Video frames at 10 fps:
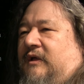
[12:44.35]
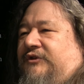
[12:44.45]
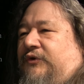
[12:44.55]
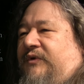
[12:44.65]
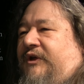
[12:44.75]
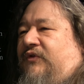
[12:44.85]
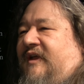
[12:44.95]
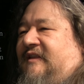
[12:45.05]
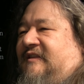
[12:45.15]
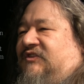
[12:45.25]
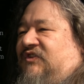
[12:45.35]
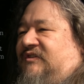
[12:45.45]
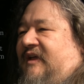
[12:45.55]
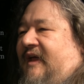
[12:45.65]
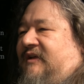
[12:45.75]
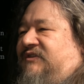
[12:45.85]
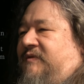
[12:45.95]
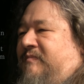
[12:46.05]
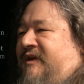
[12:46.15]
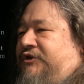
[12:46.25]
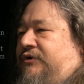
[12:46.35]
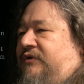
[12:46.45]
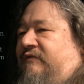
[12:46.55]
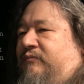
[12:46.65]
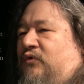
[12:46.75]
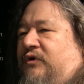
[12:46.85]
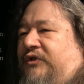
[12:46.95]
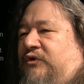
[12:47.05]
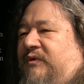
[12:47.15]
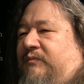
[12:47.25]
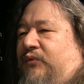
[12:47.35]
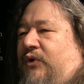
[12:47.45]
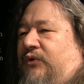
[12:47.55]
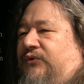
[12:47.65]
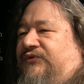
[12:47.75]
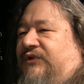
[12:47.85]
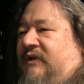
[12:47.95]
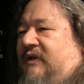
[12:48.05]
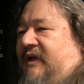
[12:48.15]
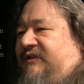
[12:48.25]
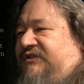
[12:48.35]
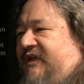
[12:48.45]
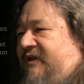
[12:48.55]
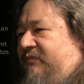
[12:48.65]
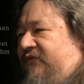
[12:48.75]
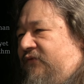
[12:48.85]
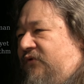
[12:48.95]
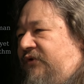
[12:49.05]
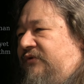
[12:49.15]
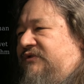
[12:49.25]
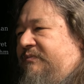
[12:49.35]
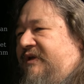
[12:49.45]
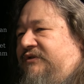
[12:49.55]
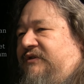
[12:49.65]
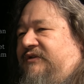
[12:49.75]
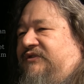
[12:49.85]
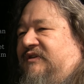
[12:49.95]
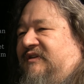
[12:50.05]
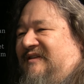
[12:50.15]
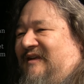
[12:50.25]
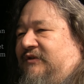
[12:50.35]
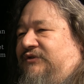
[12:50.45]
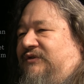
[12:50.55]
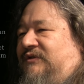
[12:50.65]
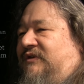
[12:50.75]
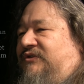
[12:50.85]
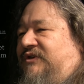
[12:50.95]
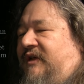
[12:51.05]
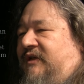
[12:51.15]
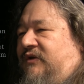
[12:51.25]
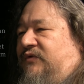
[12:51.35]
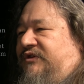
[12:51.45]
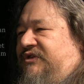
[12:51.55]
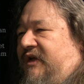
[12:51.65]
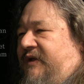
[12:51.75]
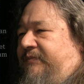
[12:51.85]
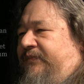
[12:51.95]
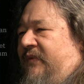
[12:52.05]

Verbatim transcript: to recreate the syntax and measure of poor human prose, and stand before you speechless and intelligent and shaking with shame,